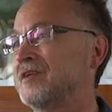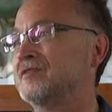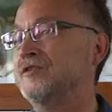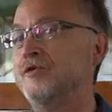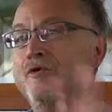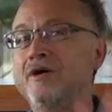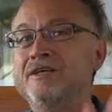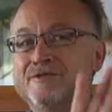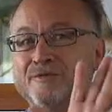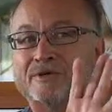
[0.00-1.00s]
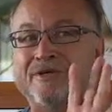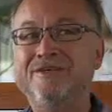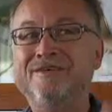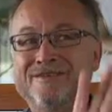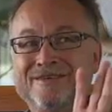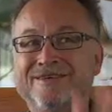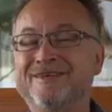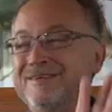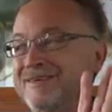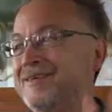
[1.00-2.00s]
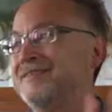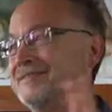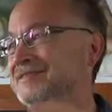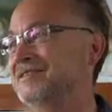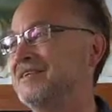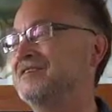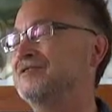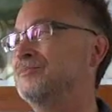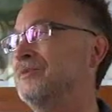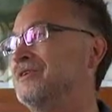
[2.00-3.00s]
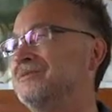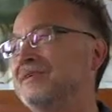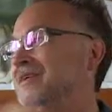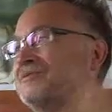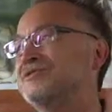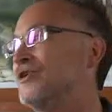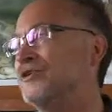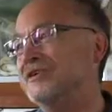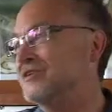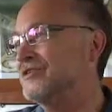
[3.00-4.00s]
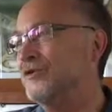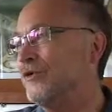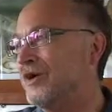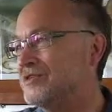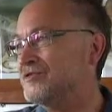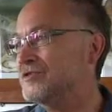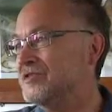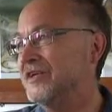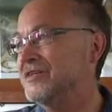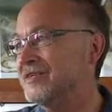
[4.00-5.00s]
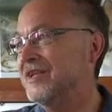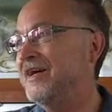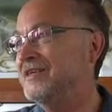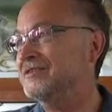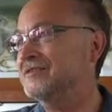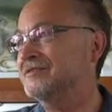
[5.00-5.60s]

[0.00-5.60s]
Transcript: The knower has to be, has to, sorry, the knower has to stay in the light.